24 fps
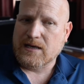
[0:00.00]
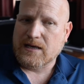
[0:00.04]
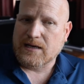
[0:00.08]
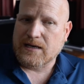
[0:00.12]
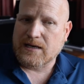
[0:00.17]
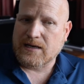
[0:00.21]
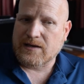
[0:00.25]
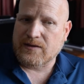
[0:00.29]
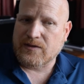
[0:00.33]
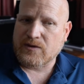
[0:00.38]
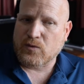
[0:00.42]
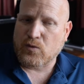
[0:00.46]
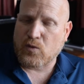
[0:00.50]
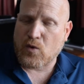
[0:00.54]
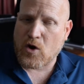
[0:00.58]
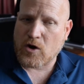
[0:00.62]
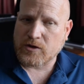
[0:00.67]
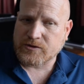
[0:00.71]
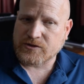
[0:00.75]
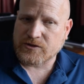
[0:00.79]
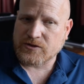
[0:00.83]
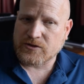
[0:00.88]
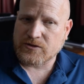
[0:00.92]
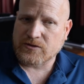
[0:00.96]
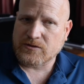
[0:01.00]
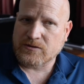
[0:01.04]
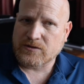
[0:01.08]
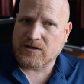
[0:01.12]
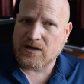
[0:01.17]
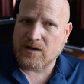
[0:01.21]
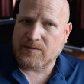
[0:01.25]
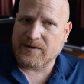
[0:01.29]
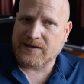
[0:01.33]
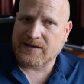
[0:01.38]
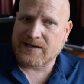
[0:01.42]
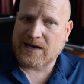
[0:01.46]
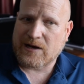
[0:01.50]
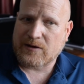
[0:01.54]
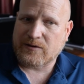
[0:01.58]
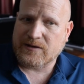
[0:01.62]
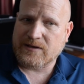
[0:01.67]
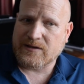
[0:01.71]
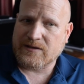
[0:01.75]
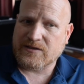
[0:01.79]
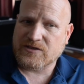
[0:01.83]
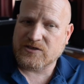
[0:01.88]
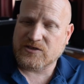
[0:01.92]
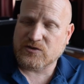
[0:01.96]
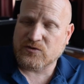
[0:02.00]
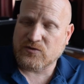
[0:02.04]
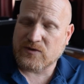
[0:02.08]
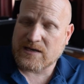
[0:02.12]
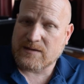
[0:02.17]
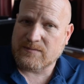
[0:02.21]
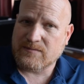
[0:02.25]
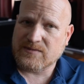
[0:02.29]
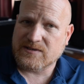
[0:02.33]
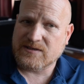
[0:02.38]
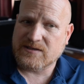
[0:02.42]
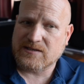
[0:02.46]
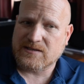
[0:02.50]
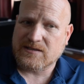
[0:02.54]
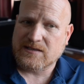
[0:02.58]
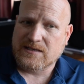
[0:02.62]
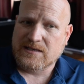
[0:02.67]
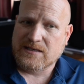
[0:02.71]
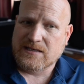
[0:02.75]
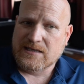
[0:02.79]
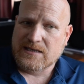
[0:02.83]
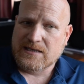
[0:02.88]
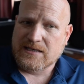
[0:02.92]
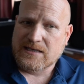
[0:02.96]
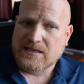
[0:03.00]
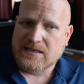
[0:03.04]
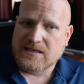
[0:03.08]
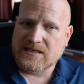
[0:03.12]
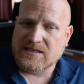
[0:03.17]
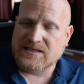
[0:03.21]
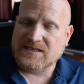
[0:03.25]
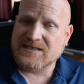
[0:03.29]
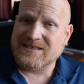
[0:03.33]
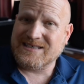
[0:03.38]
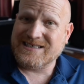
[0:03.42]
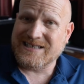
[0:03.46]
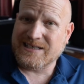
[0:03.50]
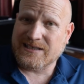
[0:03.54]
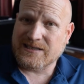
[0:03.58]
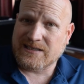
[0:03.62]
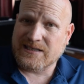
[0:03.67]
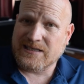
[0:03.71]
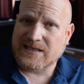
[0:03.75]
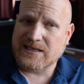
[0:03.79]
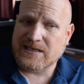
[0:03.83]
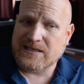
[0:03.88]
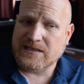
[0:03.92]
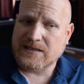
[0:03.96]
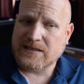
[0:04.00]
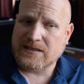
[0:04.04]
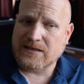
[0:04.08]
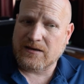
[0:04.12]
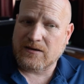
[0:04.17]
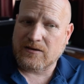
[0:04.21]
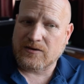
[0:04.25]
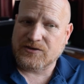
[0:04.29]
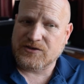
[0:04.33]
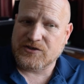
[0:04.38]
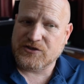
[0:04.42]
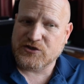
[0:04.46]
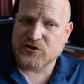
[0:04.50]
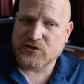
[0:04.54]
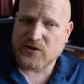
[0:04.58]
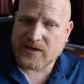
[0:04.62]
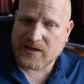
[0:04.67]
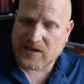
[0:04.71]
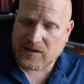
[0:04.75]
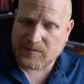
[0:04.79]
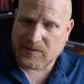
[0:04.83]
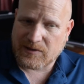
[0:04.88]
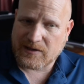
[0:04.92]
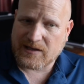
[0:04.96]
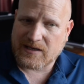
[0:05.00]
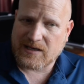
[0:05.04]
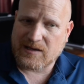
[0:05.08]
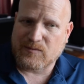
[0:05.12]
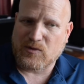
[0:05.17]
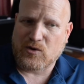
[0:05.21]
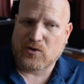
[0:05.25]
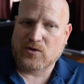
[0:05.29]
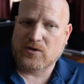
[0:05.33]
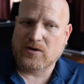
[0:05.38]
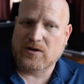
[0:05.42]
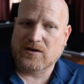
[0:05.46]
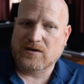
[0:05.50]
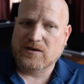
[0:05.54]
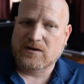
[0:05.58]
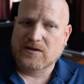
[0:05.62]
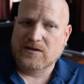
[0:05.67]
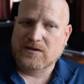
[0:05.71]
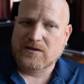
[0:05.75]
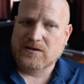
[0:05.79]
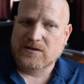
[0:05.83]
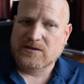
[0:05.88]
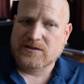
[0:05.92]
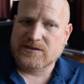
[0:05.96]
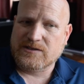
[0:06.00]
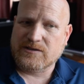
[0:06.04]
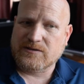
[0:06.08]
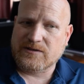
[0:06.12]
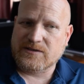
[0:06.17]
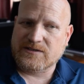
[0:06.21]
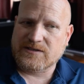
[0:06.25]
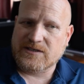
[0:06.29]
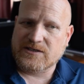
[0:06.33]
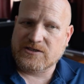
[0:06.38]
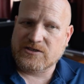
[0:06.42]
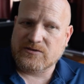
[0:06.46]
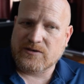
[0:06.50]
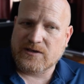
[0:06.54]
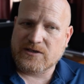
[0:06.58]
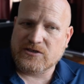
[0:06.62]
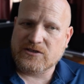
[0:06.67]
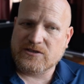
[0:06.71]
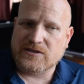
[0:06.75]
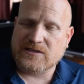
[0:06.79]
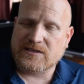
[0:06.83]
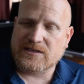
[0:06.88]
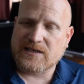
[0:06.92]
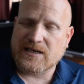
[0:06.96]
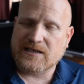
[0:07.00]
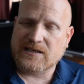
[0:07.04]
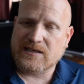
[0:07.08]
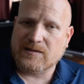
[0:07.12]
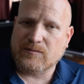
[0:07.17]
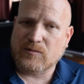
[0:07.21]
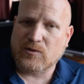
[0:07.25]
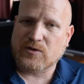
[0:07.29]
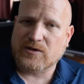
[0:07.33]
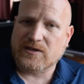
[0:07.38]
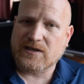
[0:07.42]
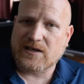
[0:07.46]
The water coming down in the streams is silty, not drinkable anymore. So the situation is getting more